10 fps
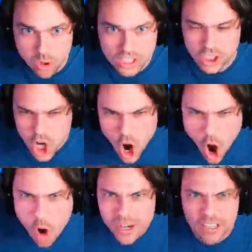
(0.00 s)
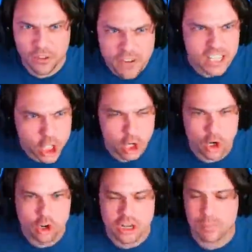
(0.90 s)
let's go! We got the
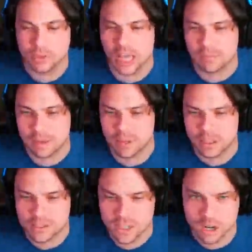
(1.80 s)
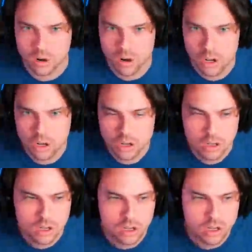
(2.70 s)
V2! Drop a like, baby. Let's go.
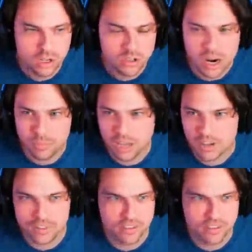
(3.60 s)
Drop a like for the